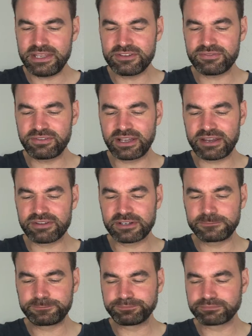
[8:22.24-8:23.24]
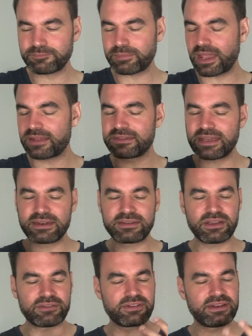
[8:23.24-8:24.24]
flavor, and then
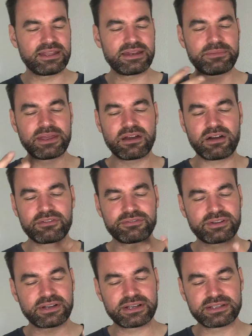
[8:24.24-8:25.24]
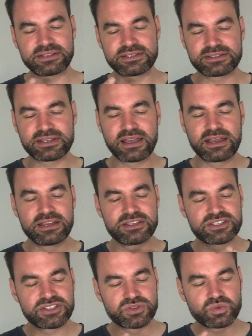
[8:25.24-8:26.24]
you have a little bit of this
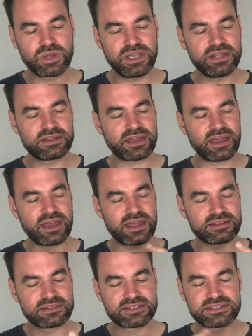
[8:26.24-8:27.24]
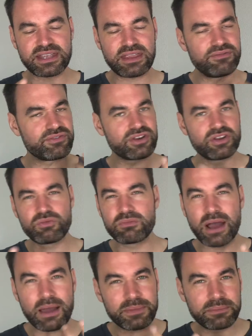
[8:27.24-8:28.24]
sweet and savory
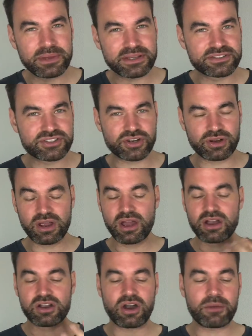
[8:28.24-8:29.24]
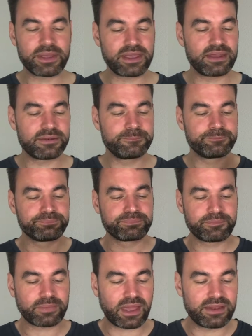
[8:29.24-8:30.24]
umami mixture coming in,
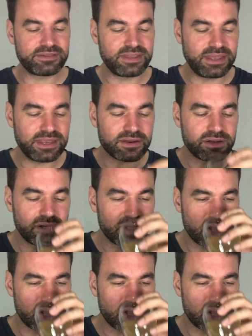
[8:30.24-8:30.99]
and here